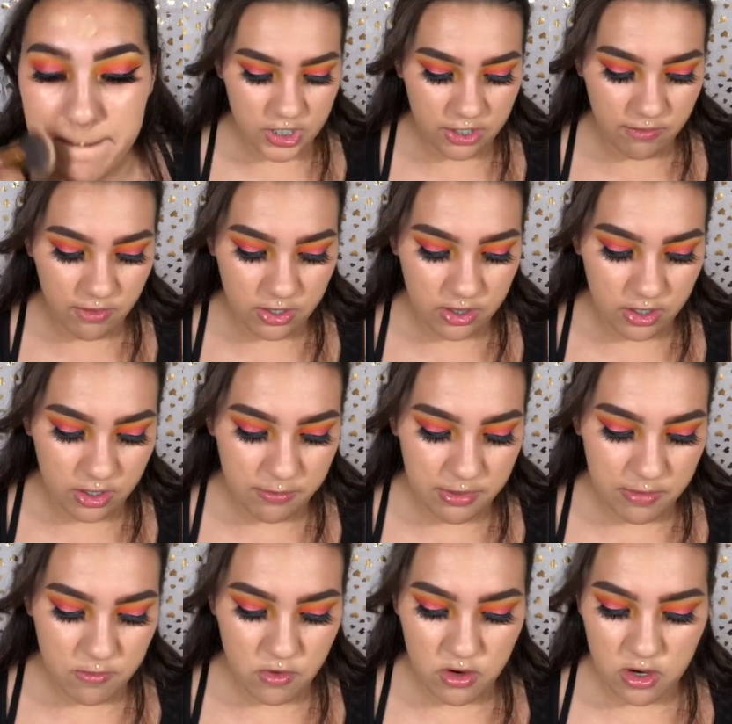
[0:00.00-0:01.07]
Just for a little
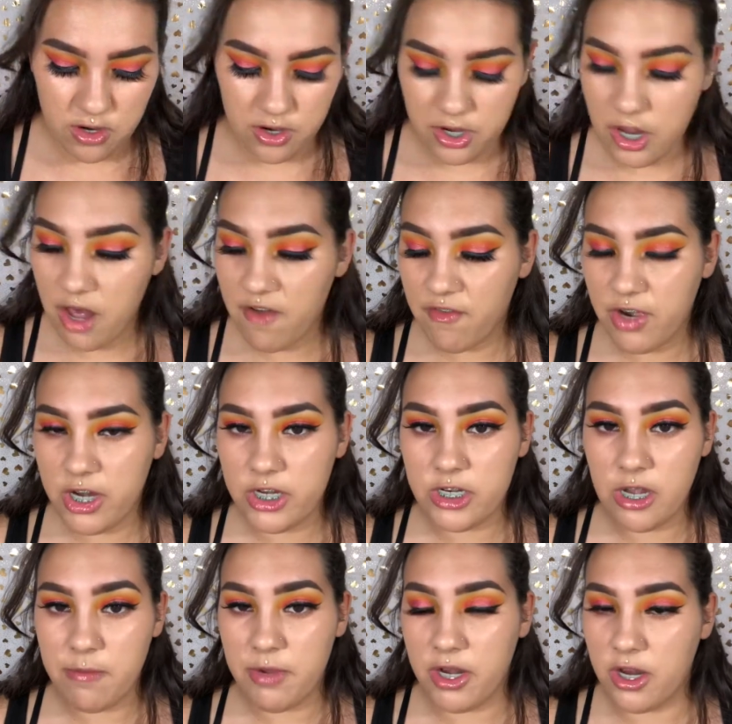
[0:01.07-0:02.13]
bit more coverage,
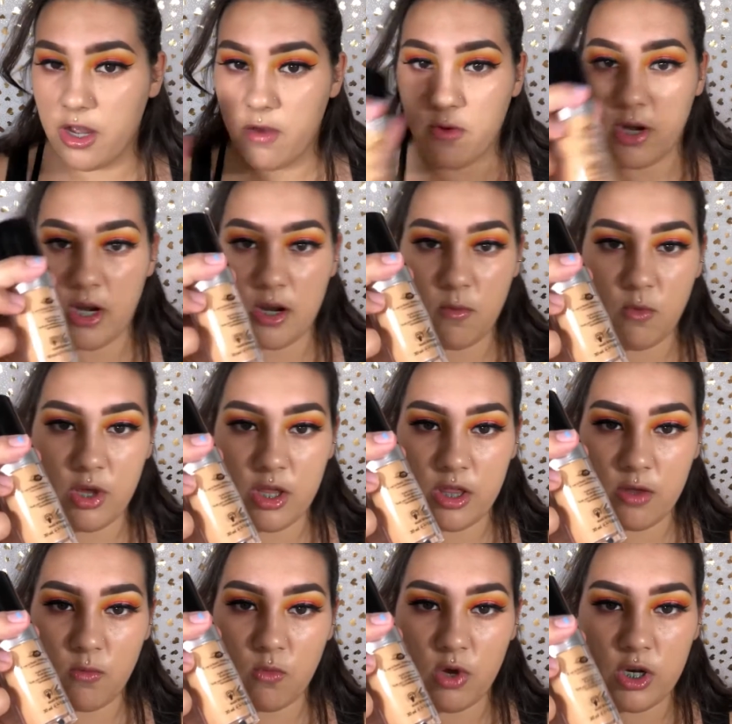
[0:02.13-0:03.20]
I'm going to go in with
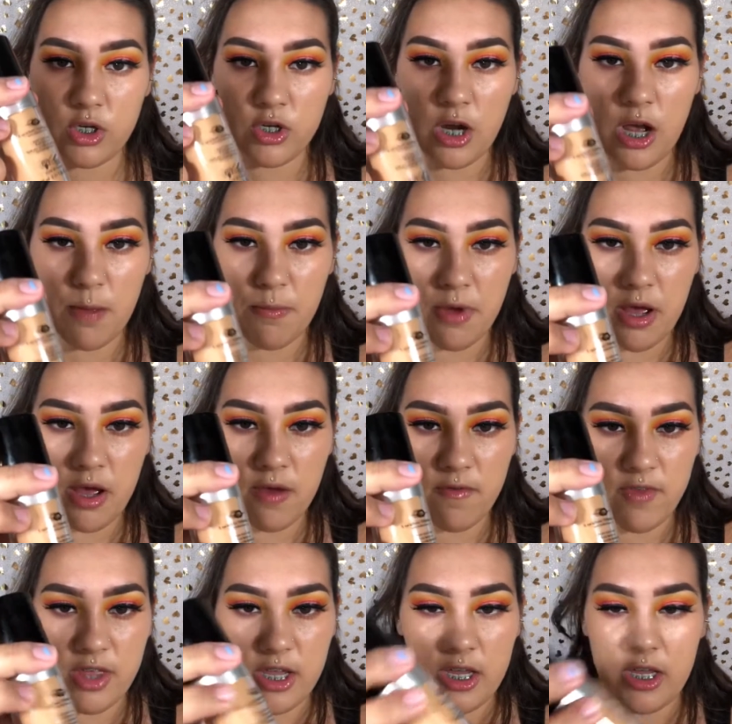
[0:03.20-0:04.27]
one drop of
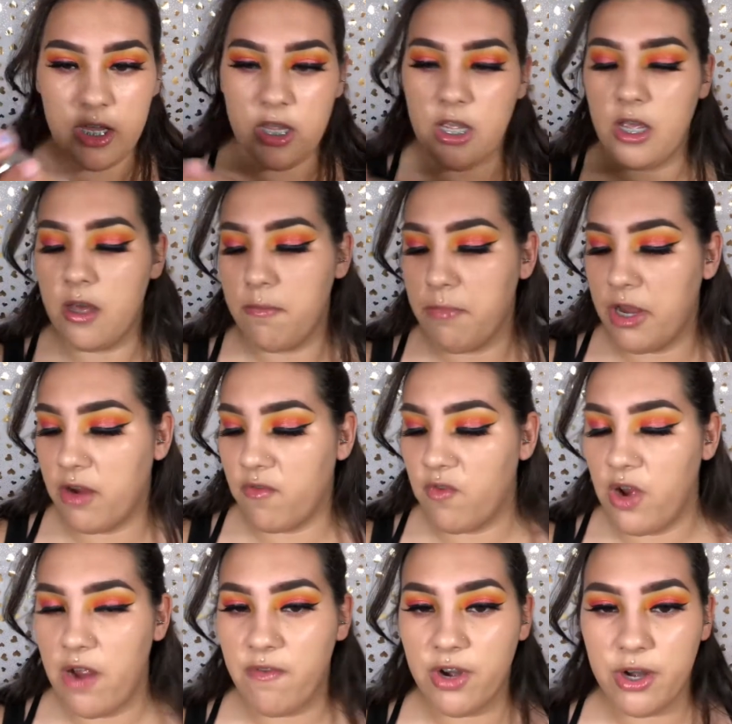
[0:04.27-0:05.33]
the Makeup
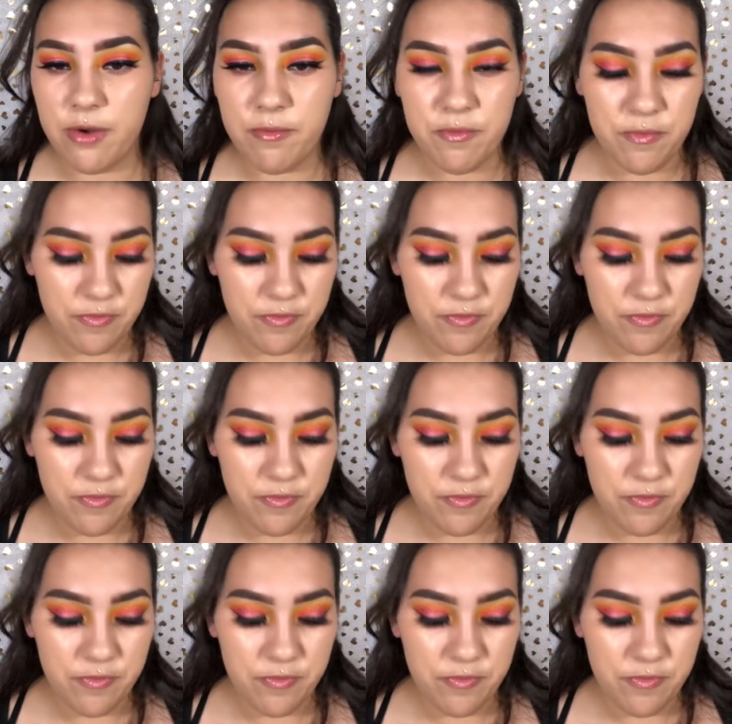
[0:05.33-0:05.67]
Forever.